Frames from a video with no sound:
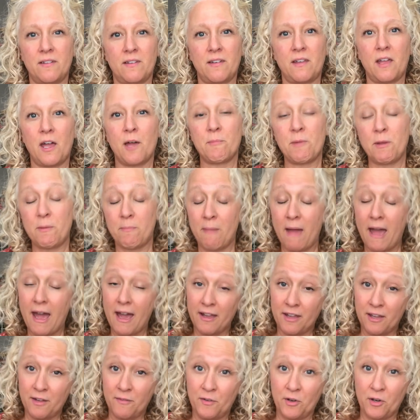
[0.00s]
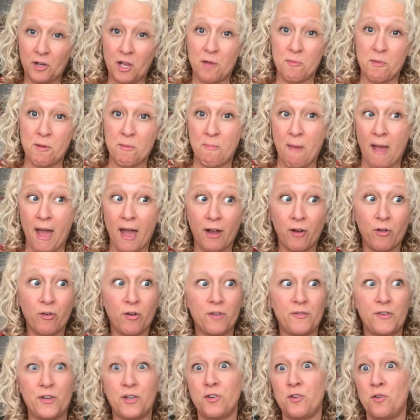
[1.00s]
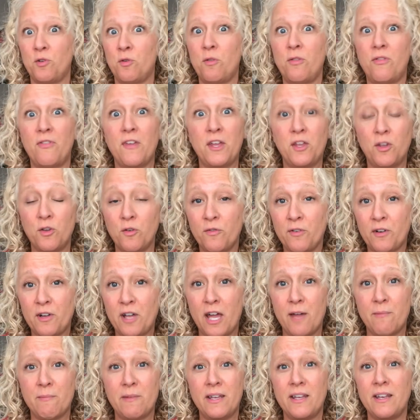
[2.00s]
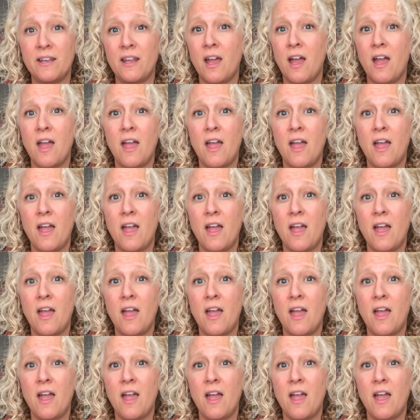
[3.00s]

coming back if you're coming back or if you're new, thank you for coming.